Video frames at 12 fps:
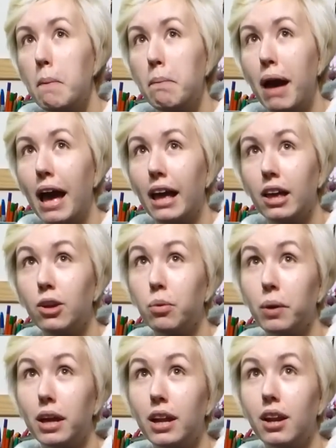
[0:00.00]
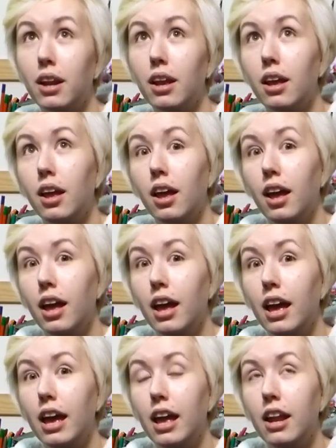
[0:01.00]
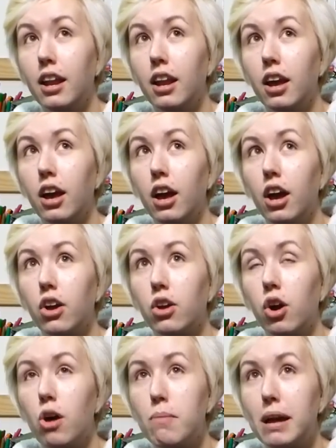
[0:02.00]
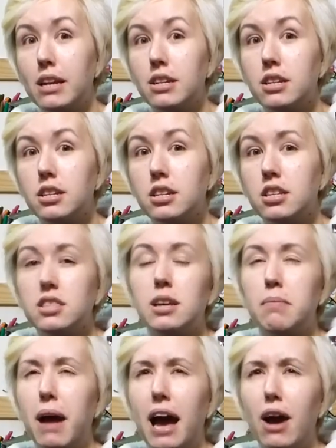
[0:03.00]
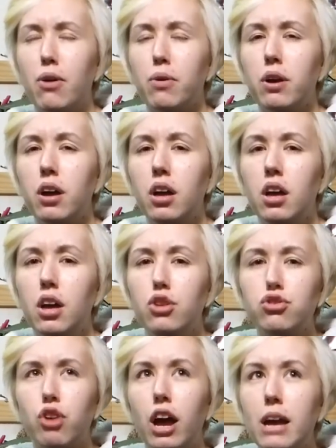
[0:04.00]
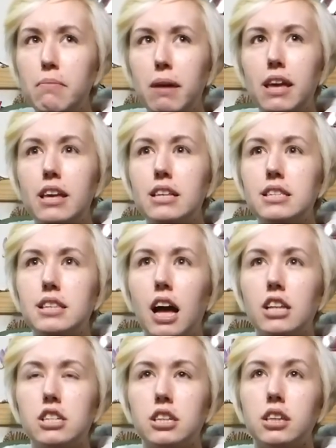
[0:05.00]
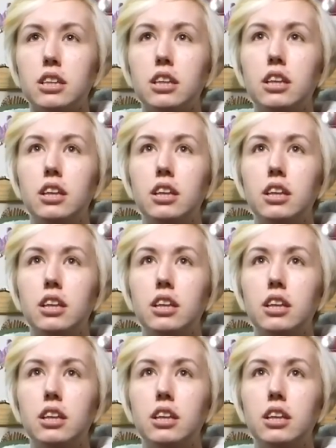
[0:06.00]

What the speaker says: penguin in a comment somehow. Try and make it subtle